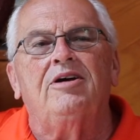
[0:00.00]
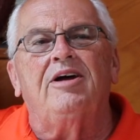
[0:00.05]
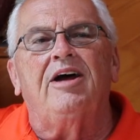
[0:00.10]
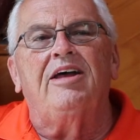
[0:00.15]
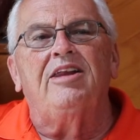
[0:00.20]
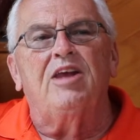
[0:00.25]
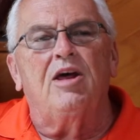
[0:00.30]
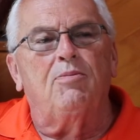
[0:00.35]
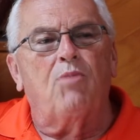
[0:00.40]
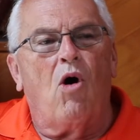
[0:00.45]

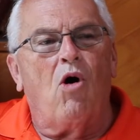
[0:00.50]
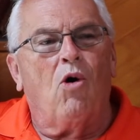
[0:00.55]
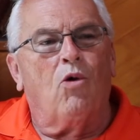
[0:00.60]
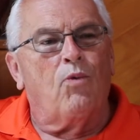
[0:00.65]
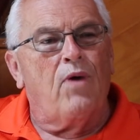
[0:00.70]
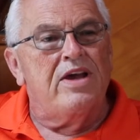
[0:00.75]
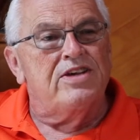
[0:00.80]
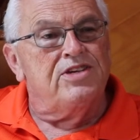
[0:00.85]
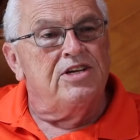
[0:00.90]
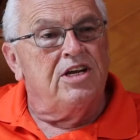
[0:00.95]
and they'd all
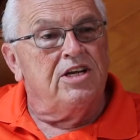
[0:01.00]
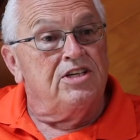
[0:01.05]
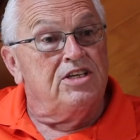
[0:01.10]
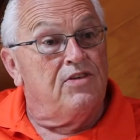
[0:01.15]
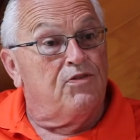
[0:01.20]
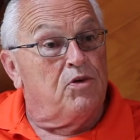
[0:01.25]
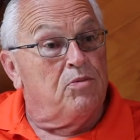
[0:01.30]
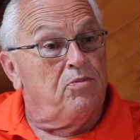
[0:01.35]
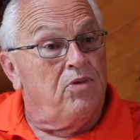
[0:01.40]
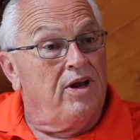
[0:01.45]
racing at
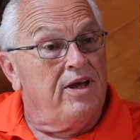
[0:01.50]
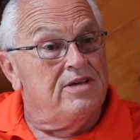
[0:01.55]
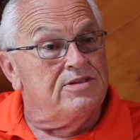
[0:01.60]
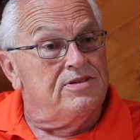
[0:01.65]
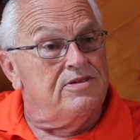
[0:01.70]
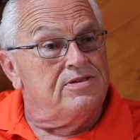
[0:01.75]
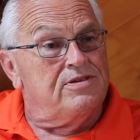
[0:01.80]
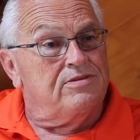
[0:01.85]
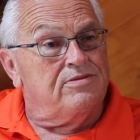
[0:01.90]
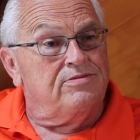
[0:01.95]
different
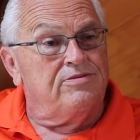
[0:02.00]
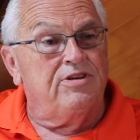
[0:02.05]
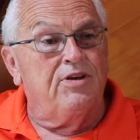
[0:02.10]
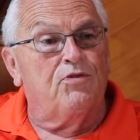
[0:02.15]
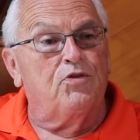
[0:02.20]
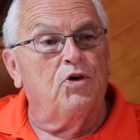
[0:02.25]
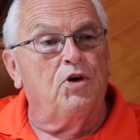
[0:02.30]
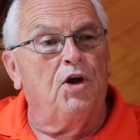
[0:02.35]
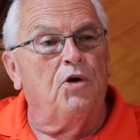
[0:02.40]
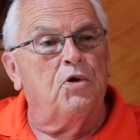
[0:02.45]
places,
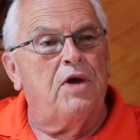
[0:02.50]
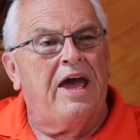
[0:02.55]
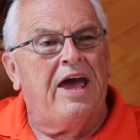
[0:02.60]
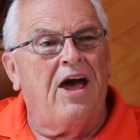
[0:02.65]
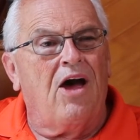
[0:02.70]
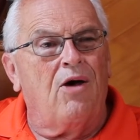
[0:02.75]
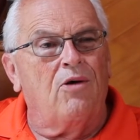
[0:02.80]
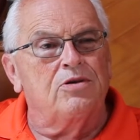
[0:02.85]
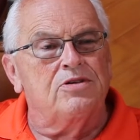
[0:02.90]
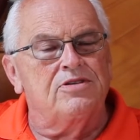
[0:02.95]
different
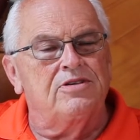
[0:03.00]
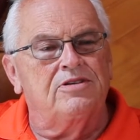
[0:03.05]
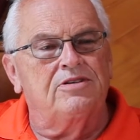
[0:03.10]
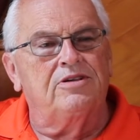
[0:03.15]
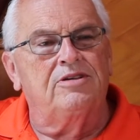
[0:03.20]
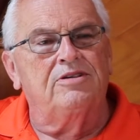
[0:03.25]
locales.